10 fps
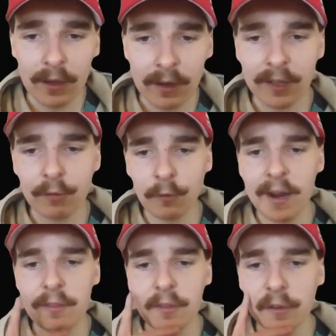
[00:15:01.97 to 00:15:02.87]
Let's
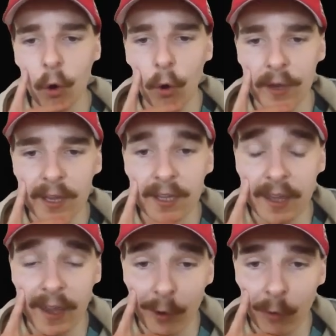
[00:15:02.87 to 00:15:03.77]
read the score here.
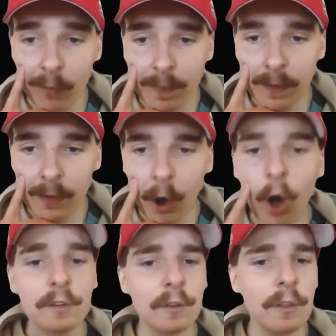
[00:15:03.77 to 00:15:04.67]
Gill.
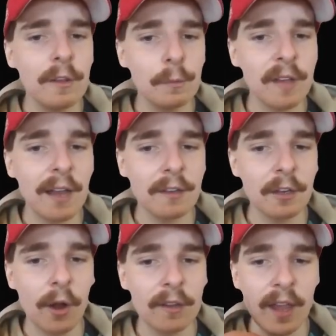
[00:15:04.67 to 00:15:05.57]
Oh, so this was
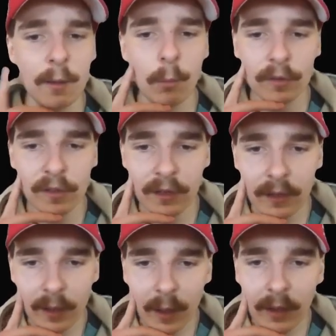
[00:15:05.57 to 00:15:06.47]
under 19, was
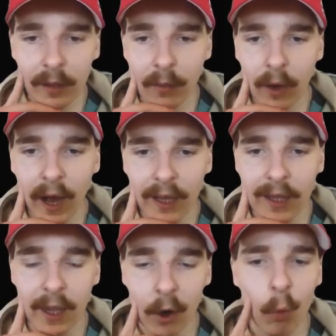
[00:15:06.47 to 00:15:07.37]
it?
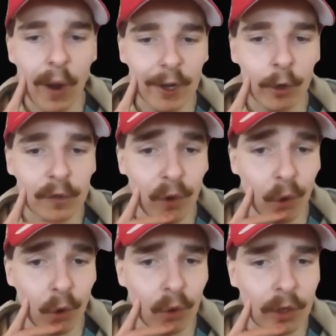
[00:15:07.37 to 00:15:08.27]
Gill,
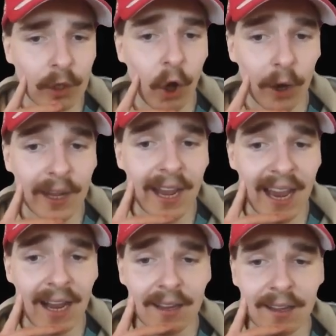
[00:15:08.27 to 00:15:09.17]
102, not
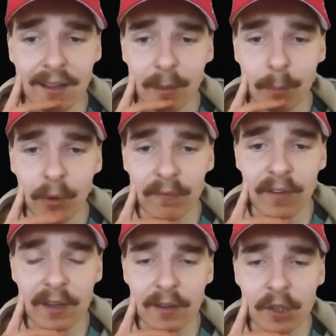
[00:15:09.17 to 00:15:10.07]
out.
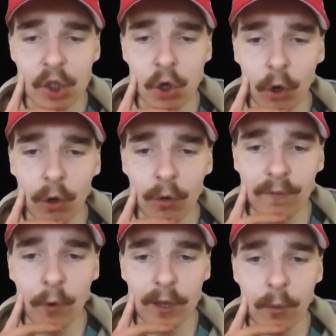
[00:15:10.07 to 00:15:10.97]
Prithvi Shaw,
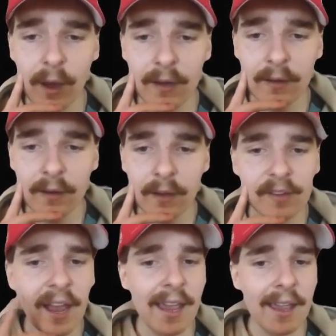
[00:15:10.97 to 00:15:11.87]
41.
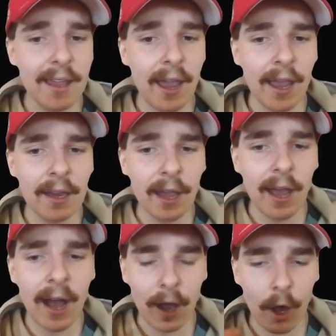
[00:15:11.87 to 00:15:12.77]
Is that
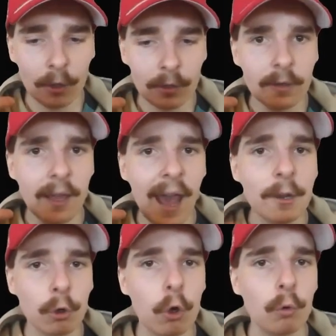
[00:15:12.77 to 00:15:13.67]
hold on.
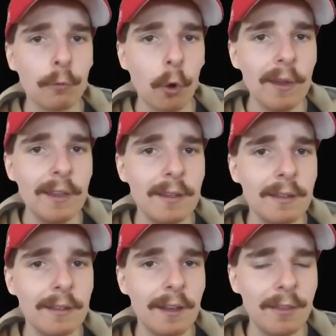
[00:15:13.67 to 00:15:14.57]
Anukul Roy,
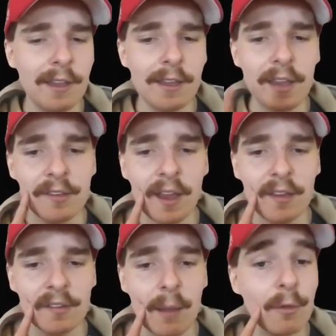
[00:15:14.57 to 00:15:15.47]
I think is how you
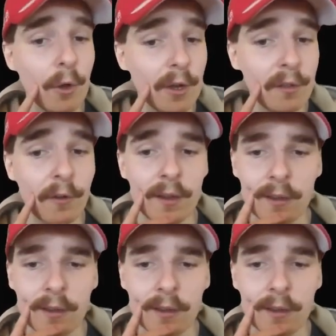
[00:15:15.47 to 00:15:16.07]
say his name, 33.